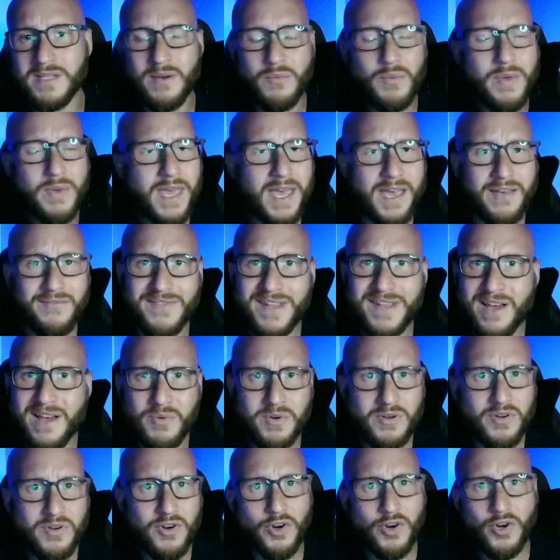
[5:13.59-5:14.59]
that we have now
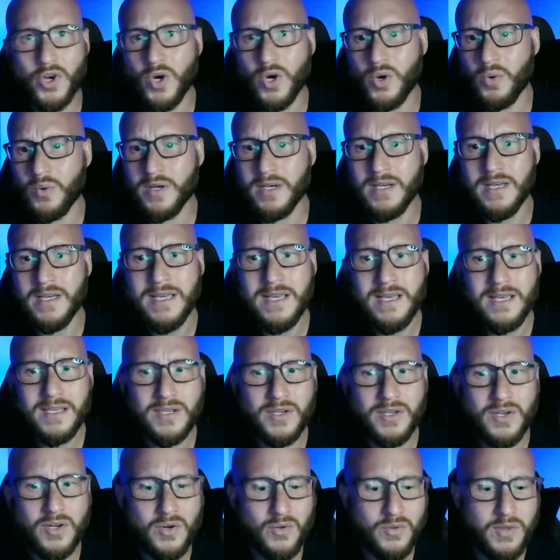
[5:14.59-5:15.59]
with Krakoa.
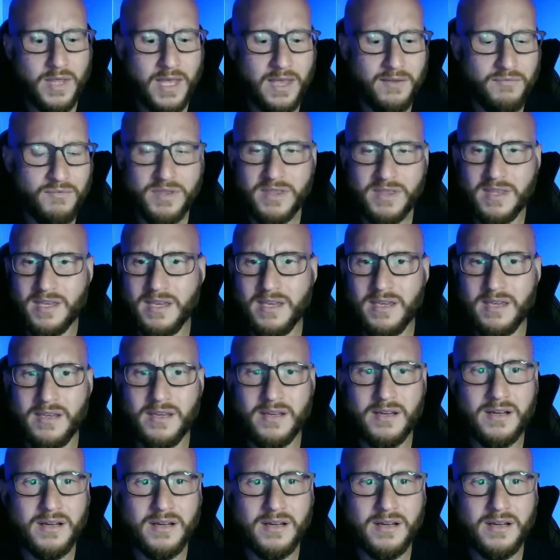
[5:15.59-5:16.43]
Everything